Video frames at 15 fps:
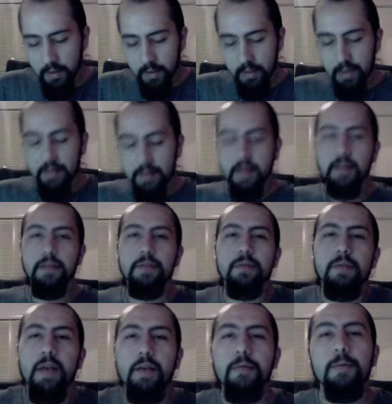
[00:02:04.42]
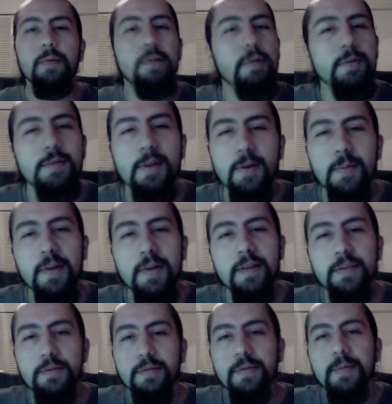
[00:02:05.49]
And then everyone knows all about the
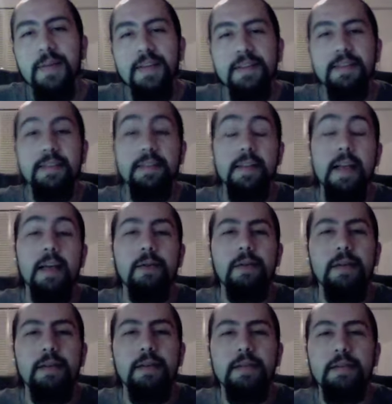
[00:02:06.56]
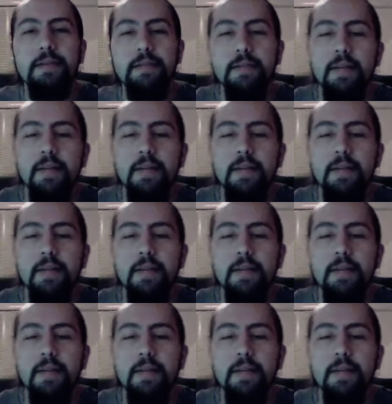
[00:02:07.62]
Freemasons nowadays.